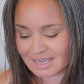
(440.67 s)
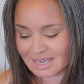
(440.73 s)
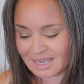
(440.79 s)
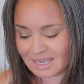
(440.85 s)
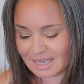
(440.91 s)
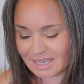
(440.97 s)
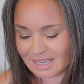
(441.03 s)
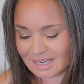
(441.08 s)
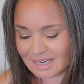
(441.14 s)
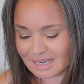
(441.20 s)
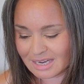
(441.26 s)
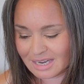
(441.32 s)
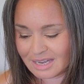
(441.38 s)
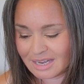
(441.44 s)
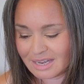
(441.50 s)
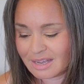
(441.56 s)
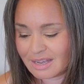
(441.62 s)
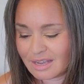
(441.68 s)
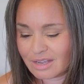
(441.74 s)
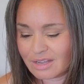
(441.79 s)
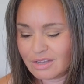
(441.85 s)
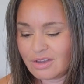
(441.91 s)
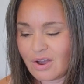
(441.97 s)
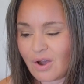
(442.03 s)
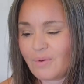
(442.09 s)
in
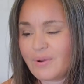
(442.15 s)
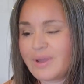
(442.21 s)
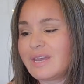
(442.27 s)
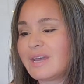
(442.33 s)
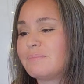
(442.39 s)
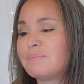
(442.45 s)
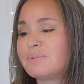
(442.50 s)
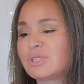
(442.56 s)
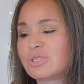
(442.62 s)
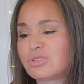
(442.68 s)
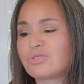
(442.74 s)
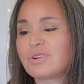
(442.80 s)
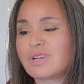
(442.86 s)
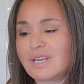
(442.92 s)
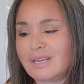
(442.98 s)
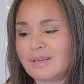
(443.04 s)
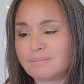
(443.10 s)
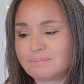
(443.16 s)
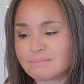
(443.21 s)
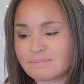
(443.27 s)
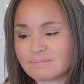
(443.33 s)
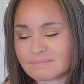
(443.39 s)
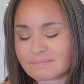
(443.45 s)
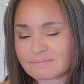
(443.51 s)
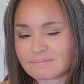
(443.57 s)
going upstream,